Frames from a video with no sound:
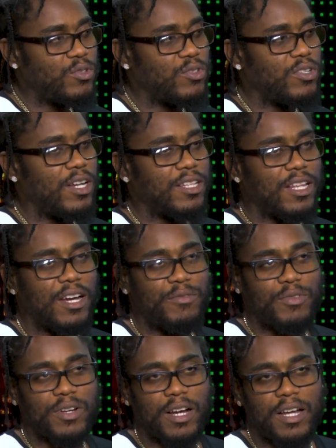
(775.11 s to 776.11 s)
you know that
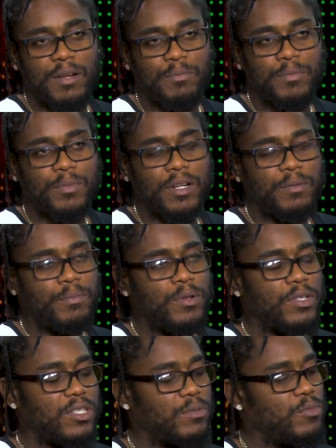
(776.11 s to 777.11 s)
Africa
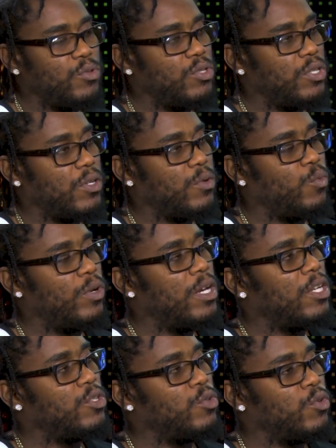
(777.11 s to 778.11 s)
embraced the music?
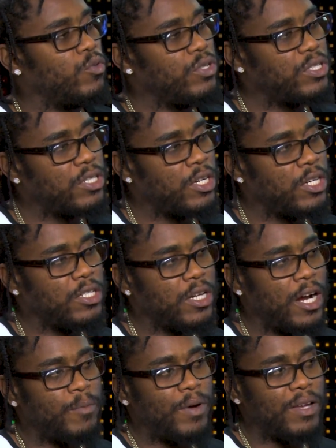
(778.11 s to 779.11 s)
Whether through research
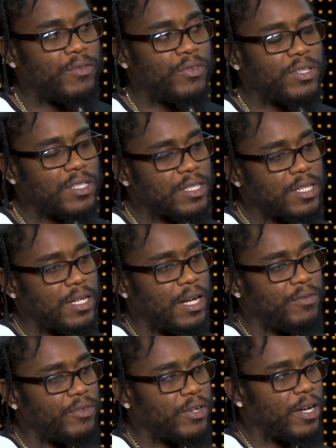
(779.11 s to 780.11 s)
or by visiting
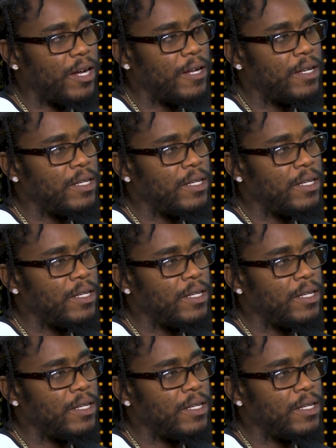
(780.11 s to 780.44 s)
Africa.